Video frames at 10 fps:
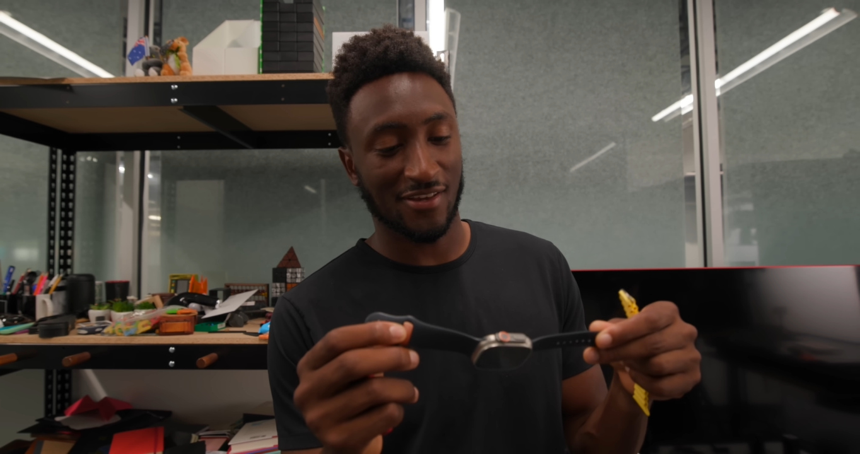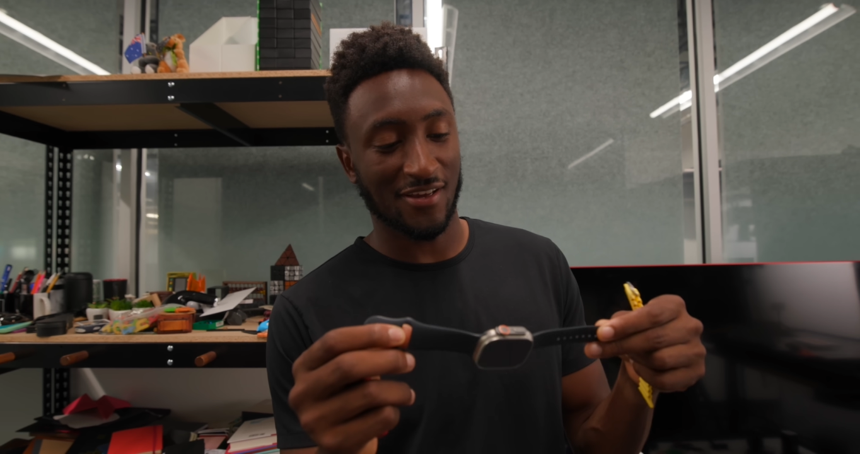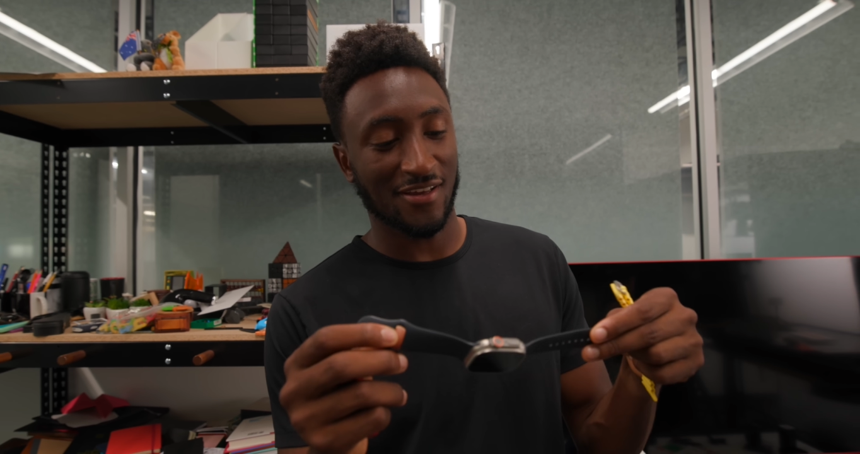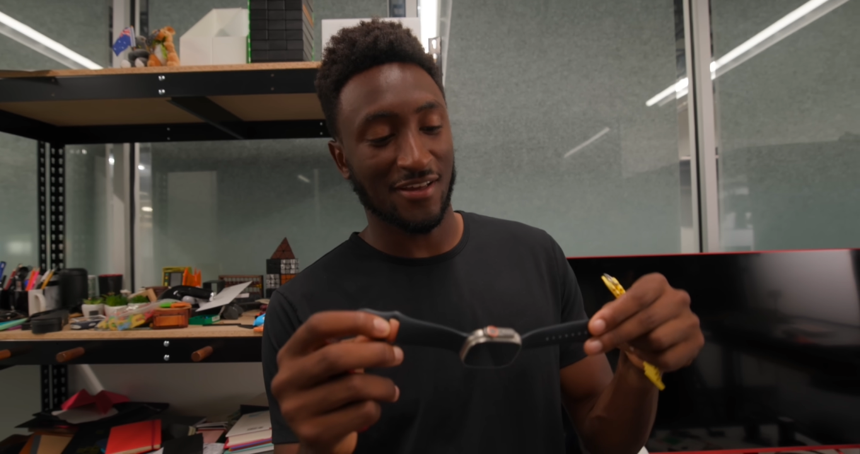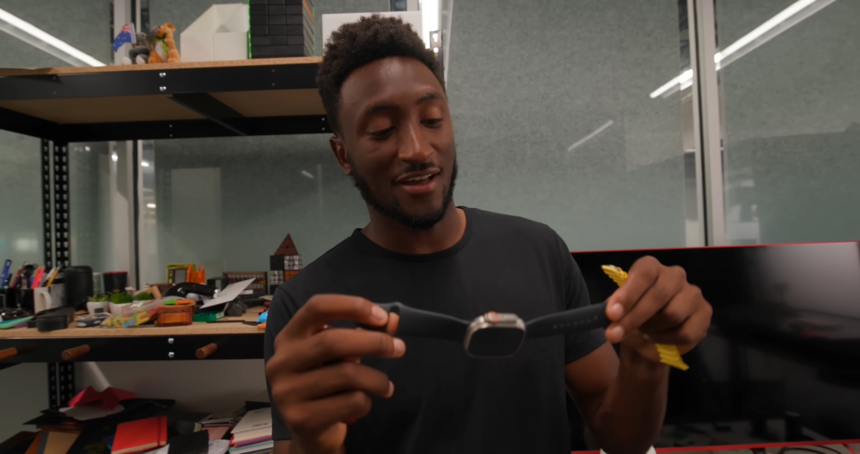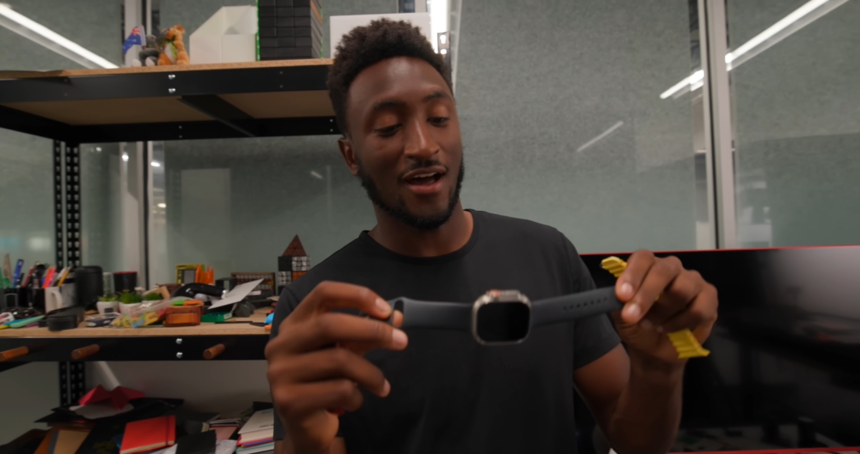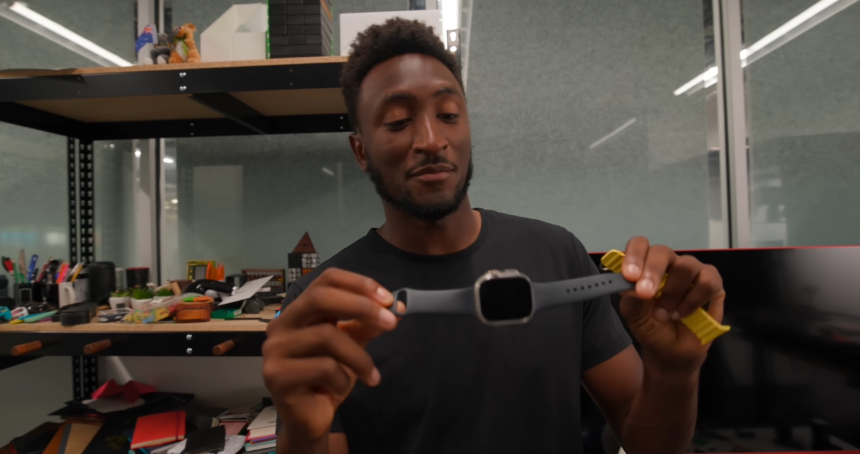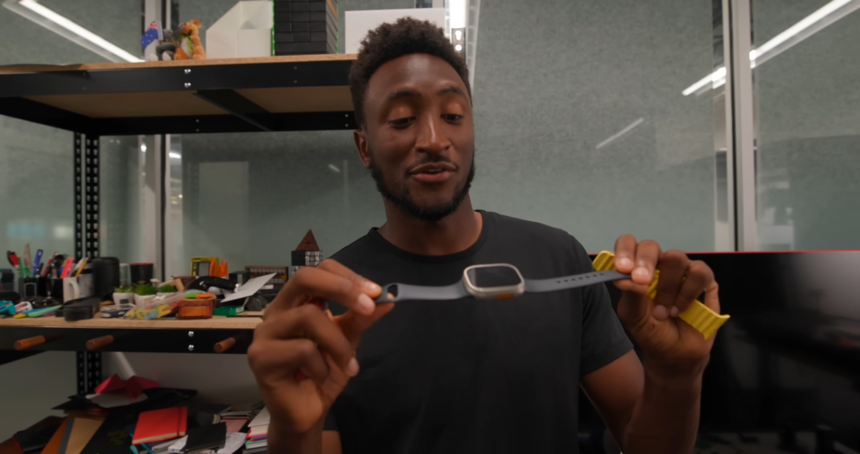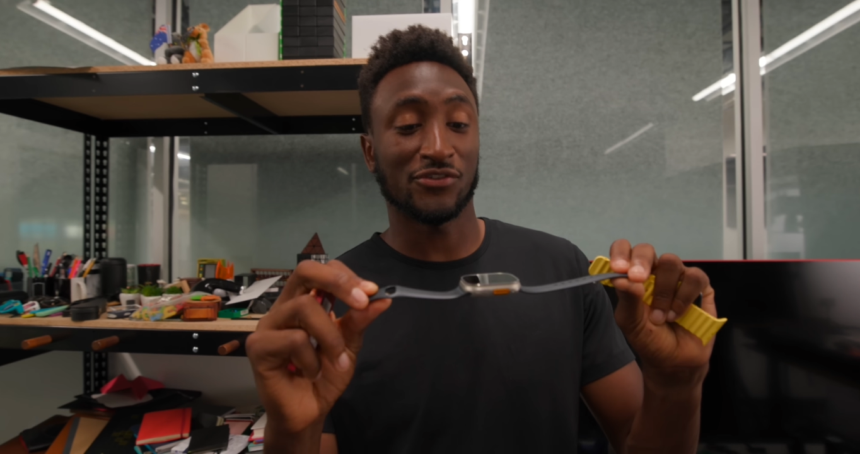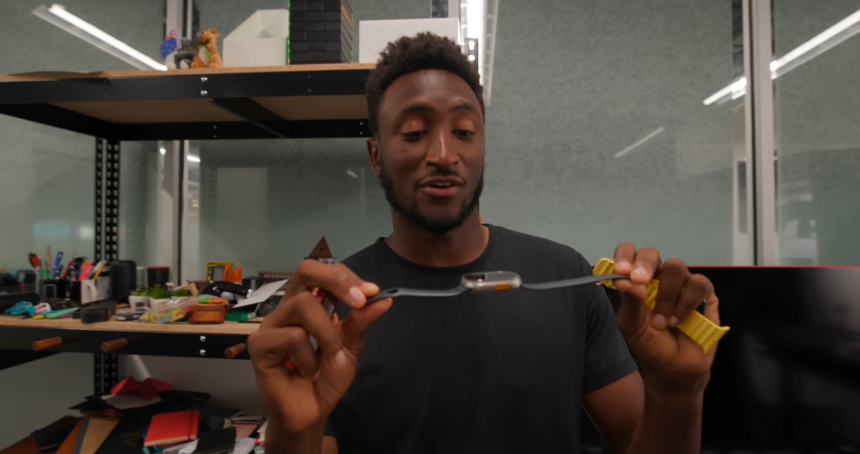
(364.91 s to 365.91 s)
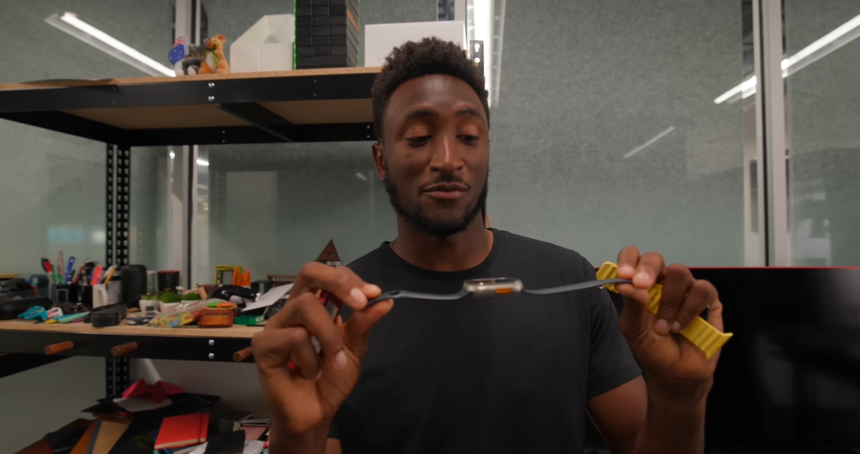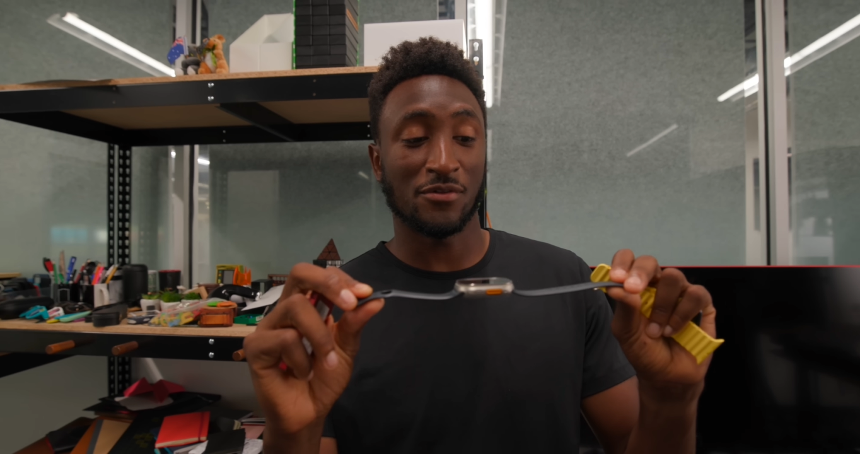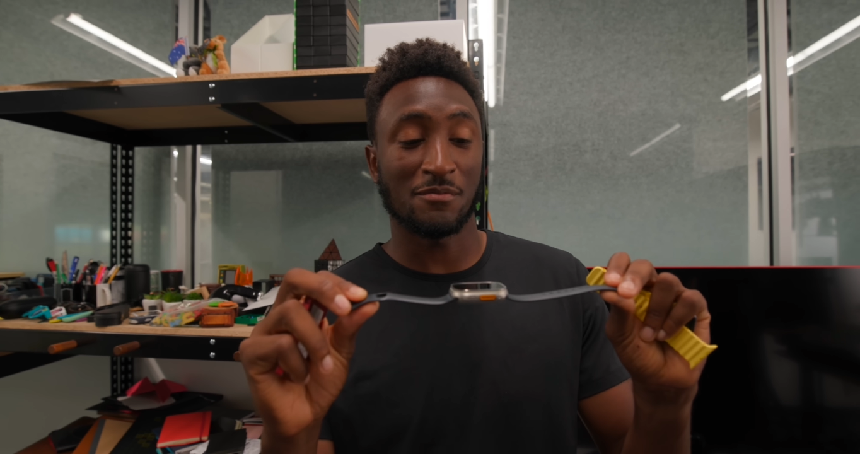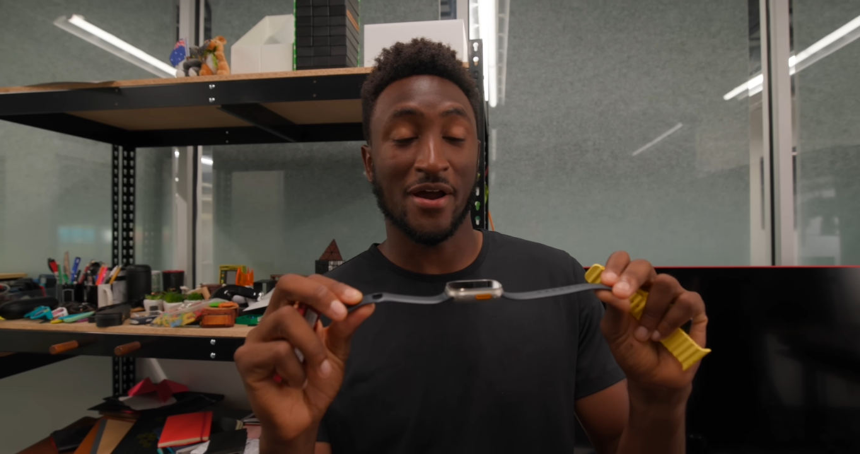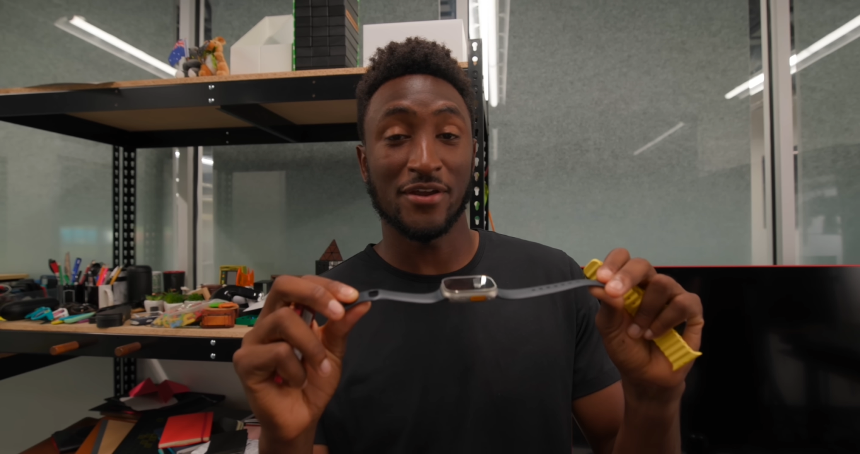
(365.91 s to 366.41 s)
Uh, I'm gonna start
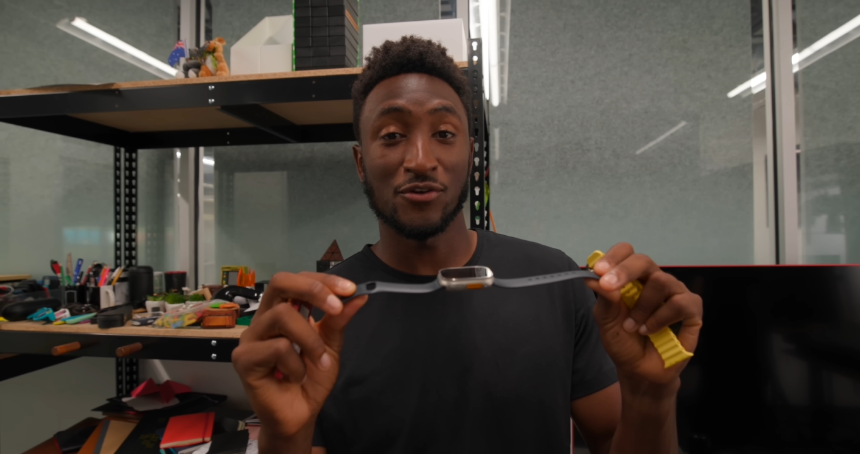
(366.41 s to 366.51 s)
with my